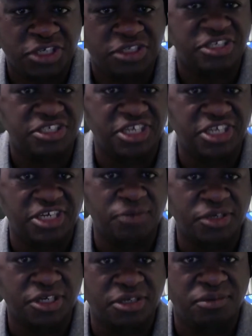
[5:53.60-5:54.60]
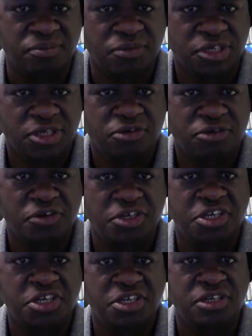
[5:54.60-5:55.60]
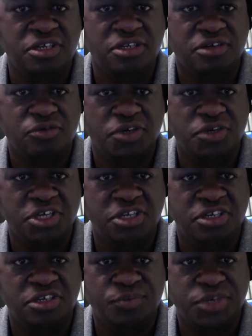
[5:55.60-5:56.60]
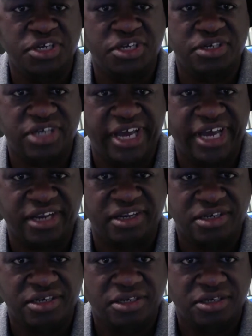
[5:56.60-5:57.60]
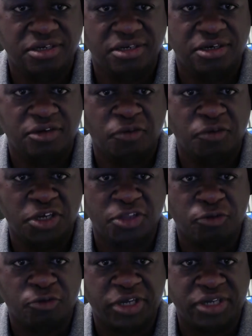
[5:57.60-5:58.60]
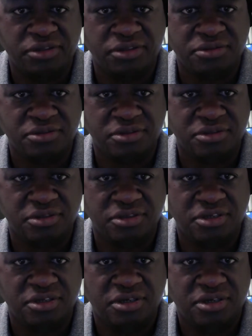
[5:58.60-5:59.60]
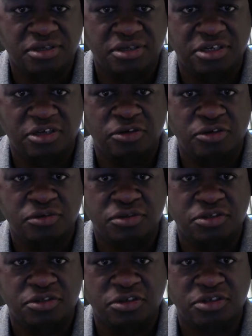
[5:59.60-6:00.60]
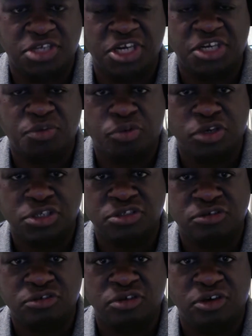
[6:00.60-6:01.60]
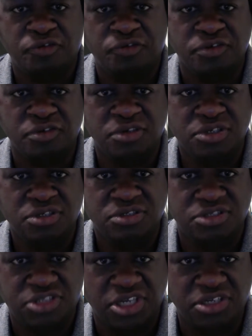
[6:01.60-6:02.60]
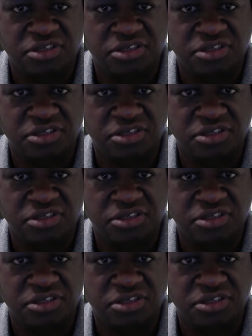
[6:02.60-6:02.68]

damn game, we need to make Dak a run threat. To take the pressure off of Zeke.